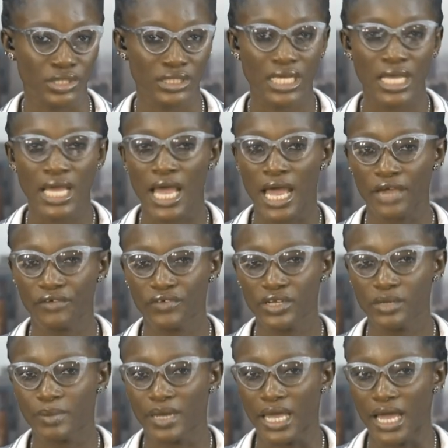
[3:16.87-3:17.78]
agreed by
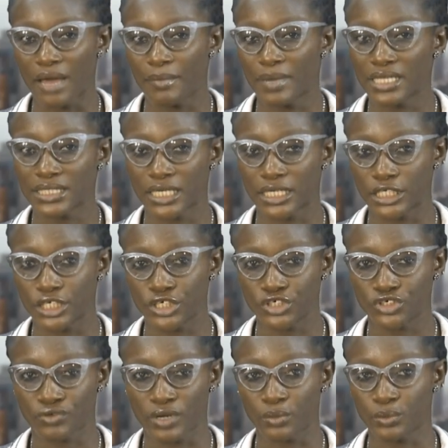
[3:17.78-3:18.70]
Hamas and
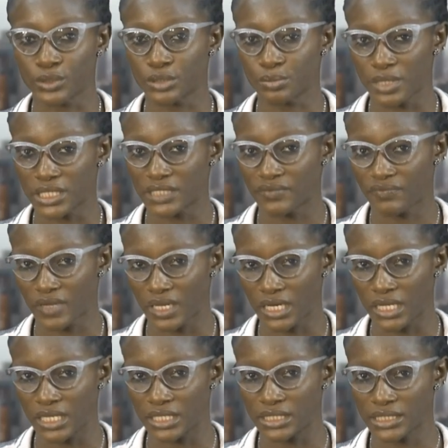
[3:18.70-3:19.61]
Israel with mixed
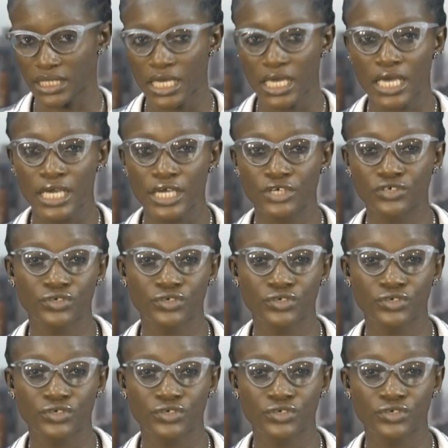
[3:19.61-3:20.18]
feelings. Israel